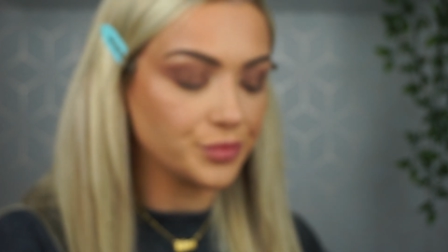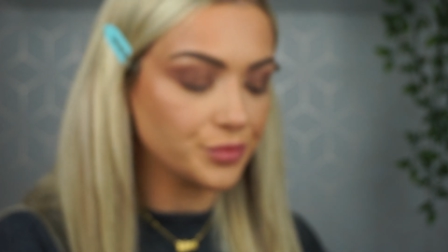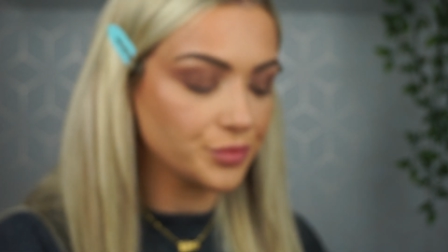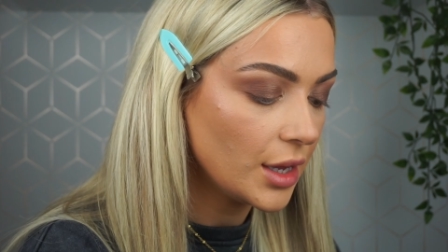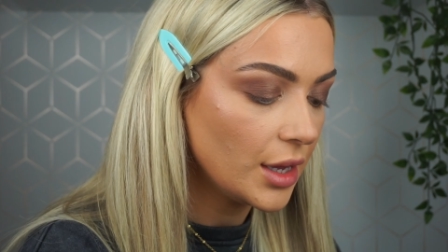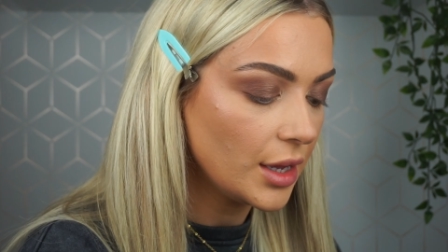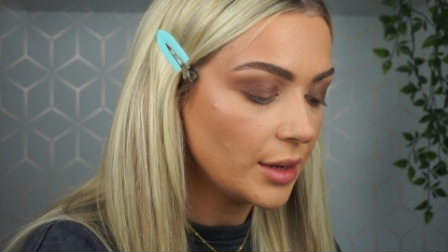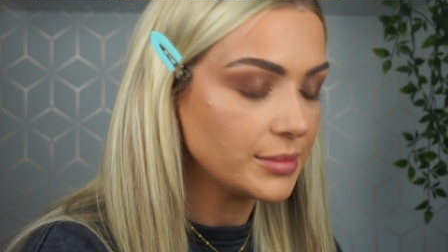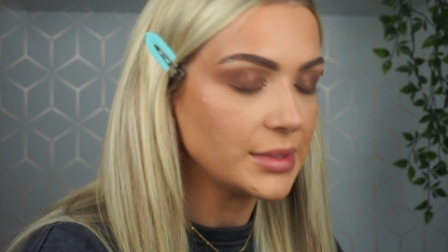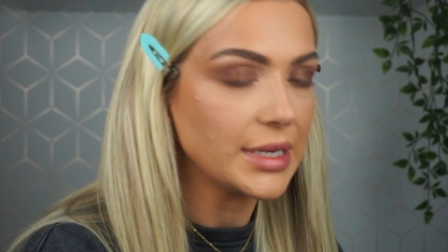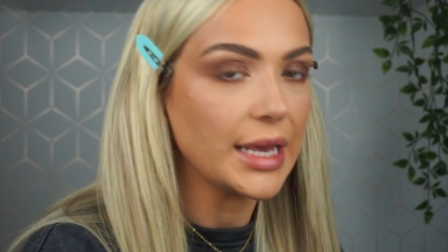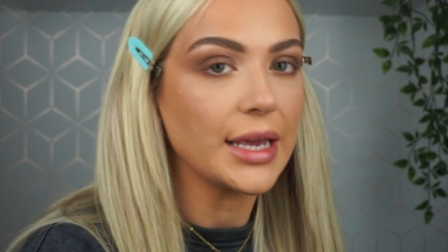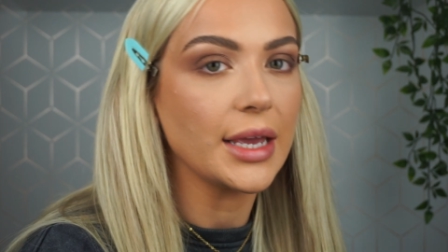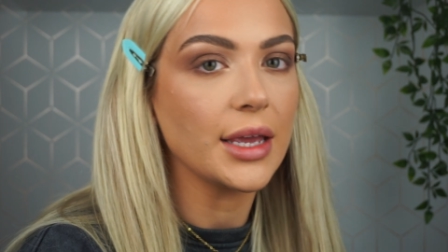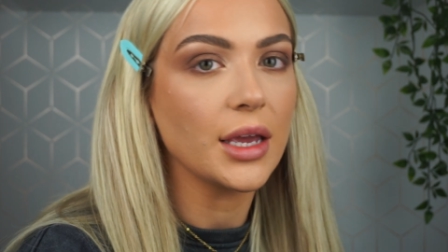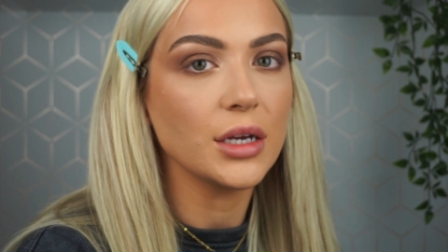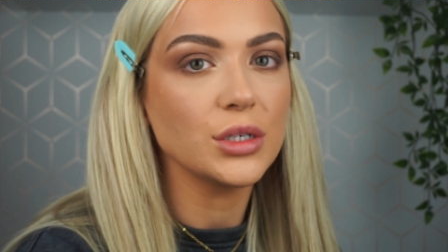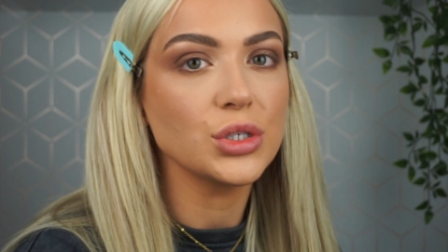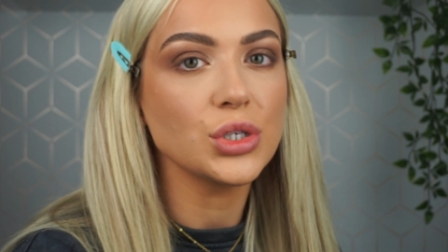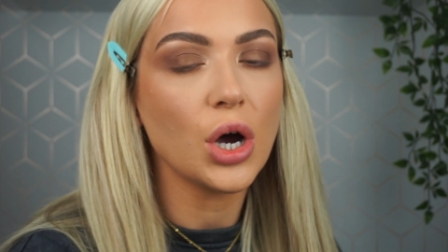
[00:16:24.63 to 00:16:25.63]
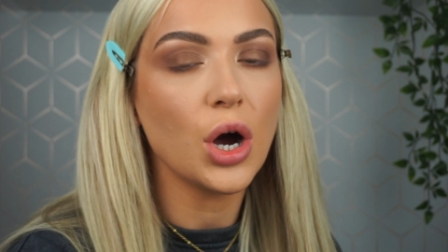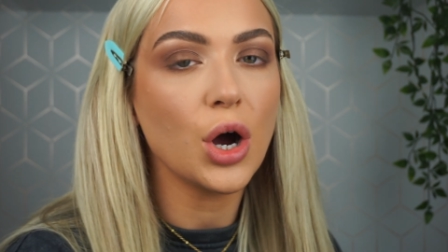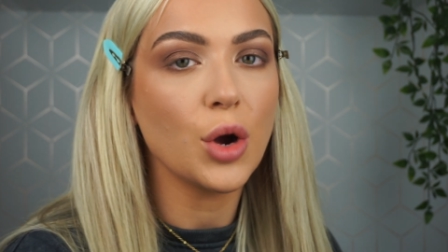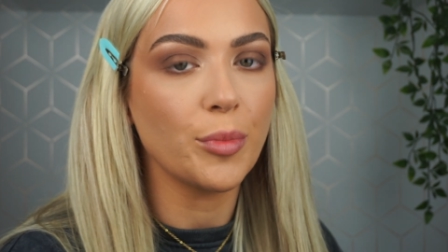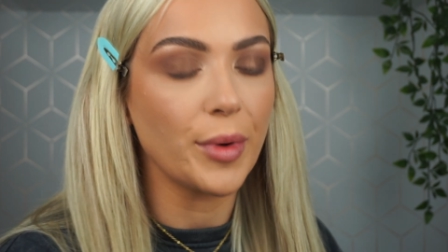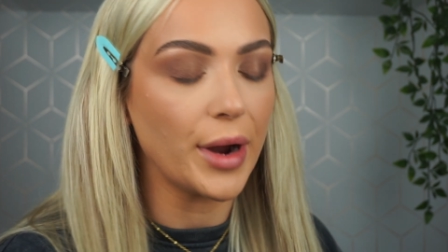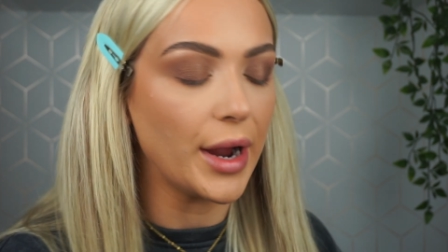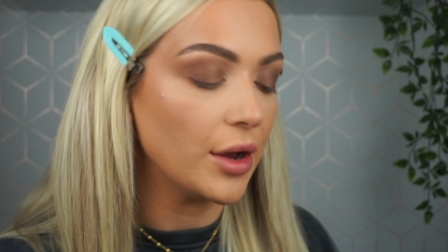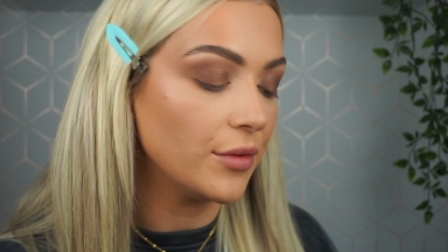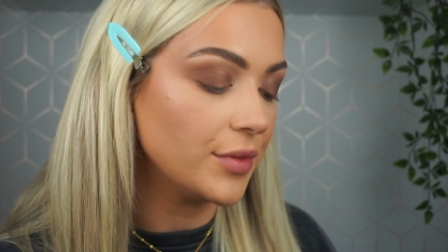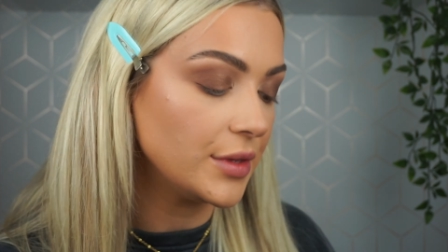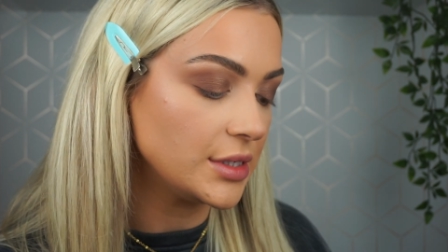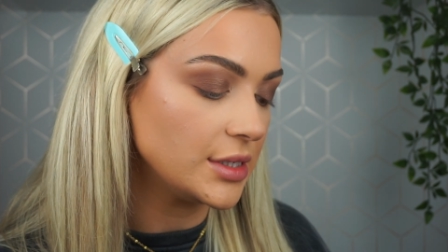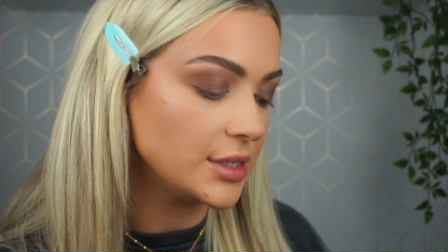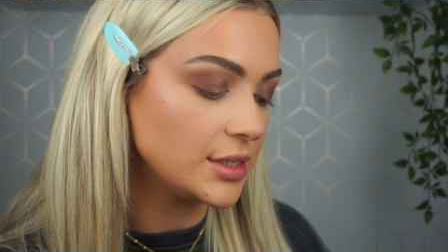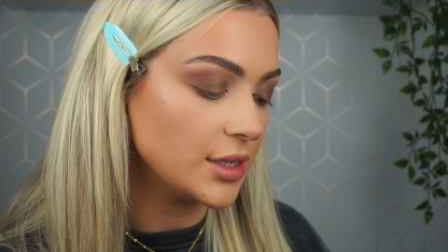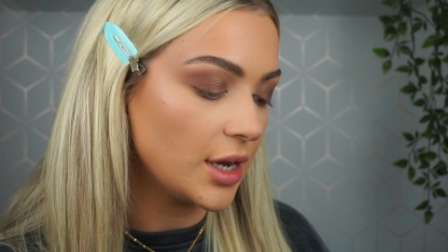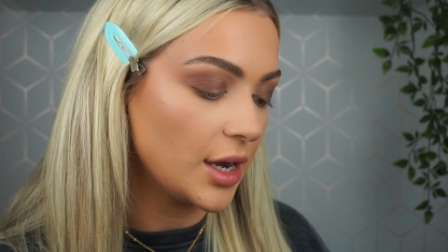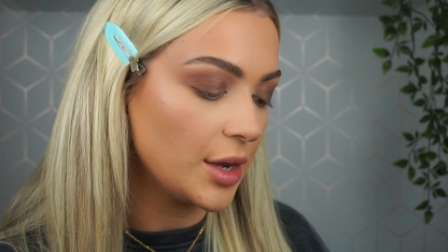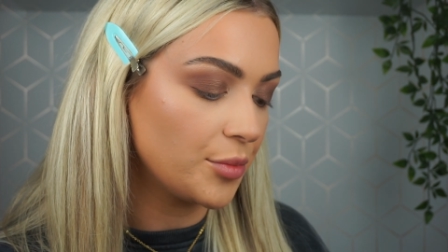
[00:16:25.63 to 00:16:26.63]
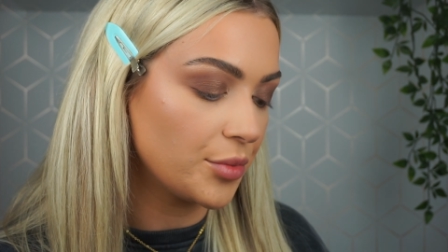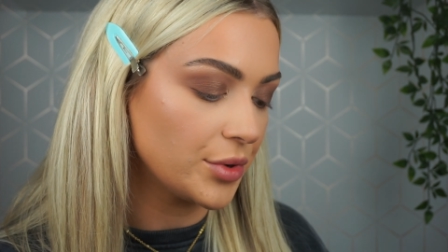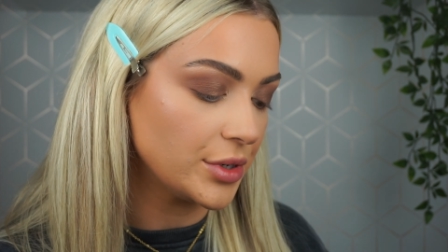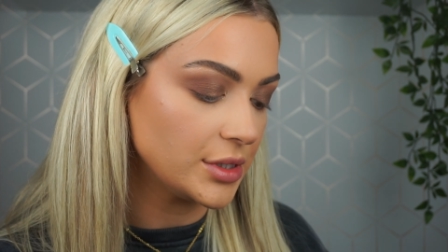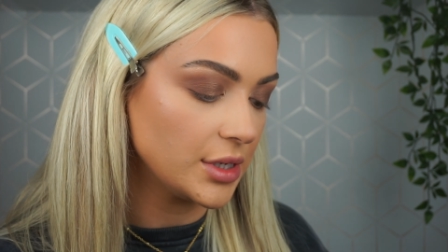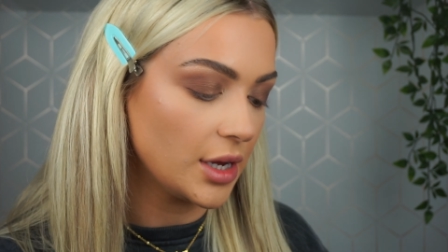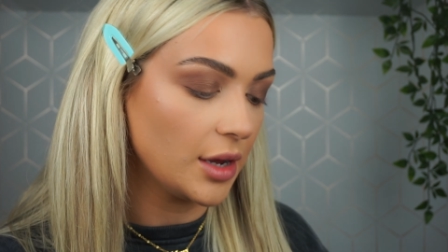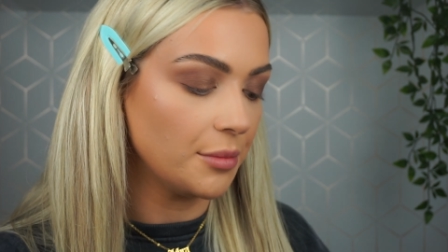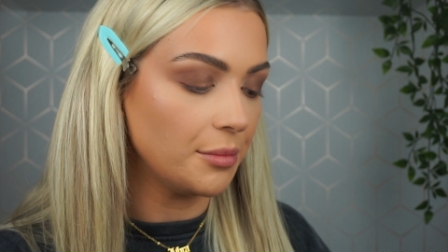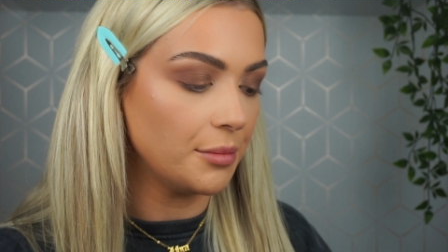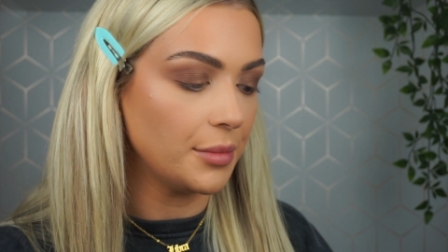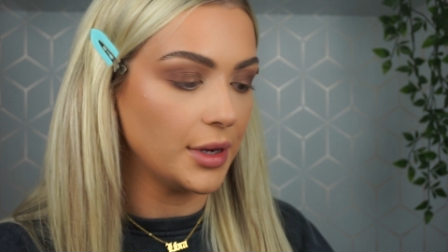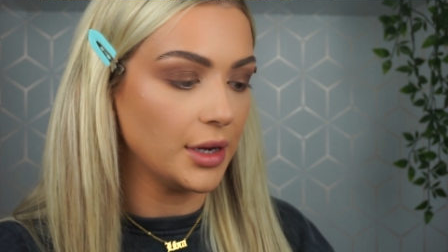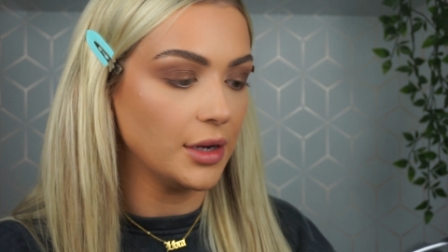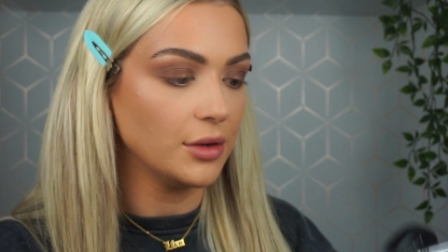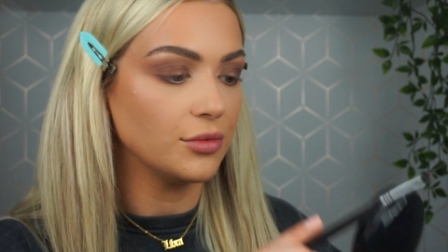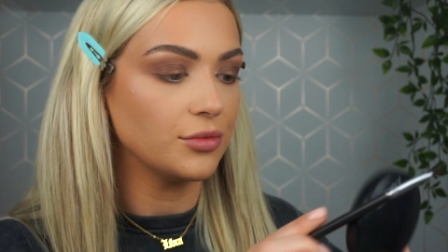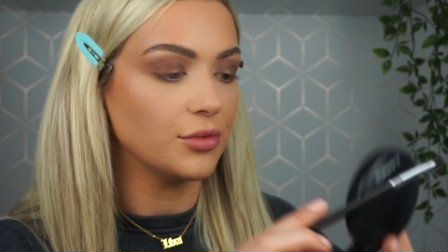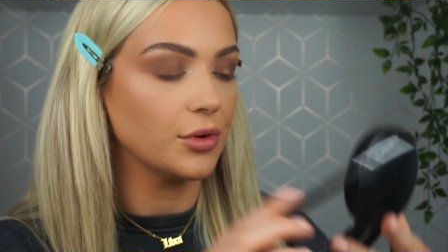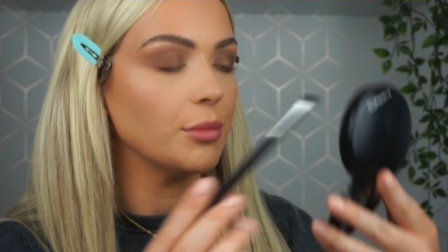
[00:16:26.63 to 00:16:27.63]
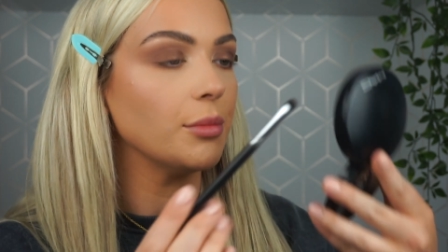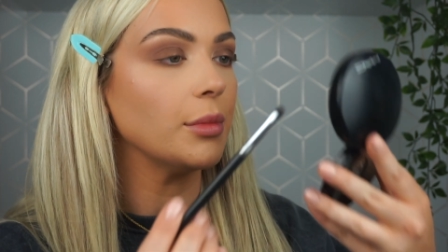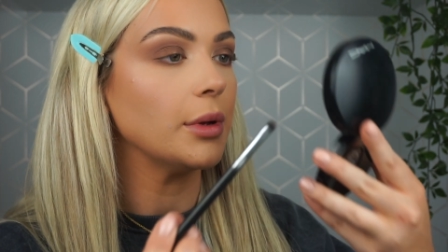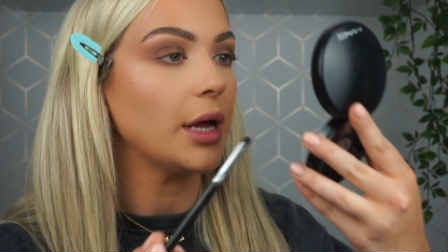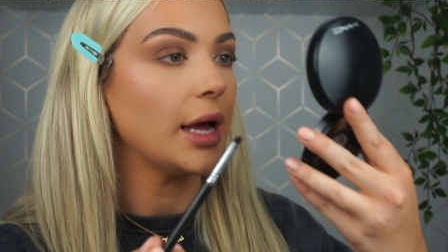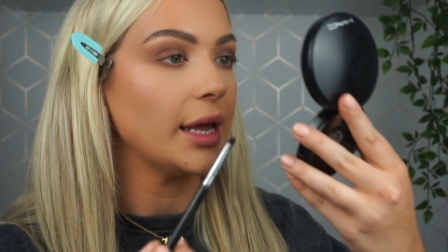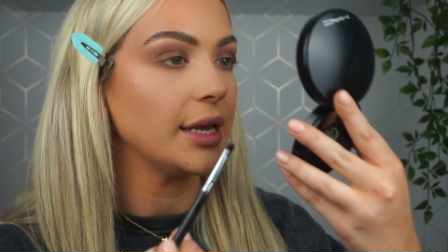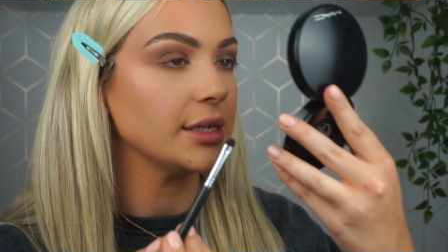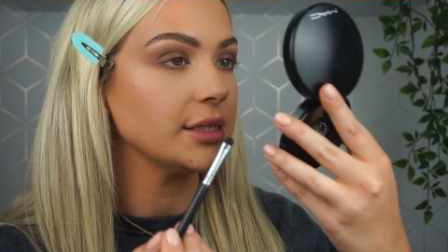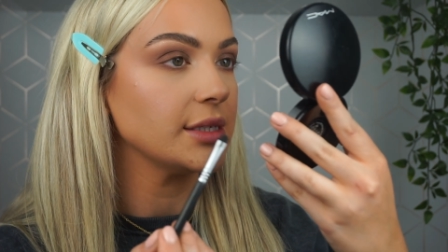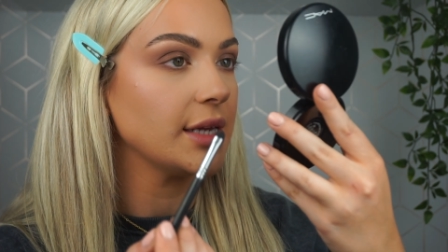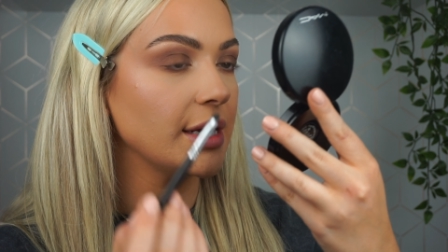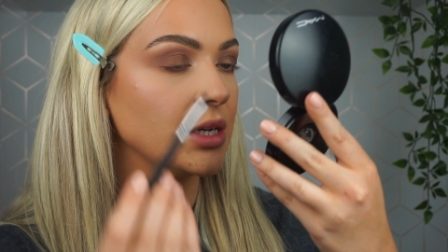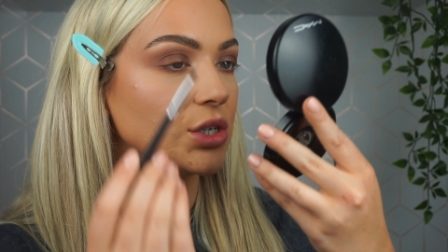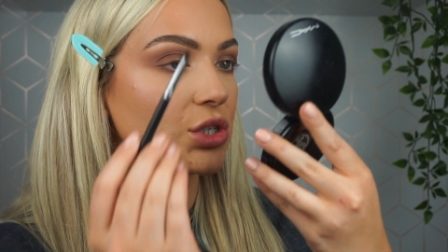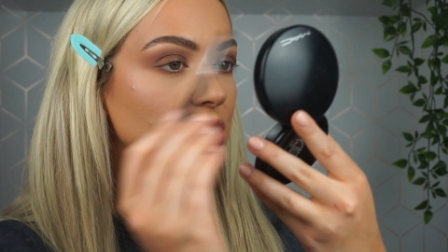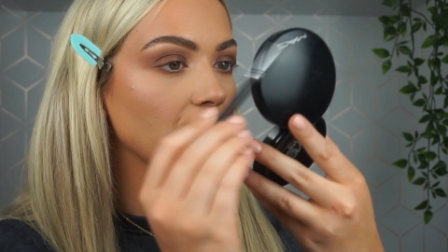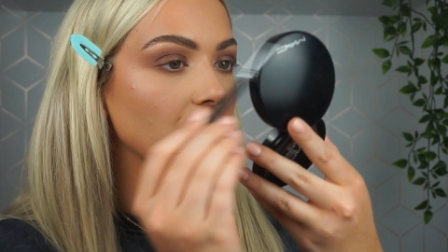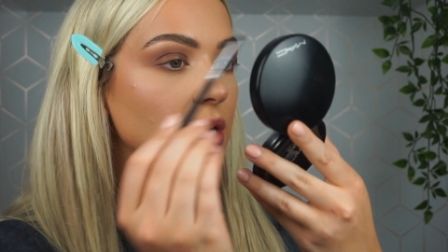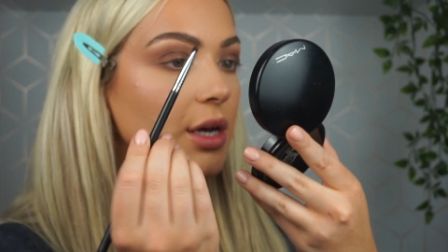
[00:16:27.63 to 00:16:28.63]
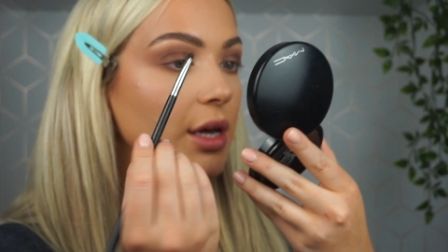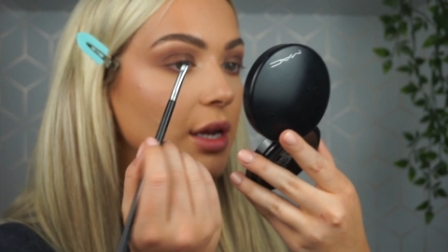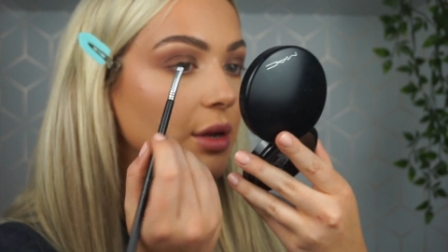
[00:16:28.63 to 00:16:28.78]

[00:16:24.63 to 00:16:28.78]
I'm taking a dark brown, this is Cyprus Umber from Anastasia,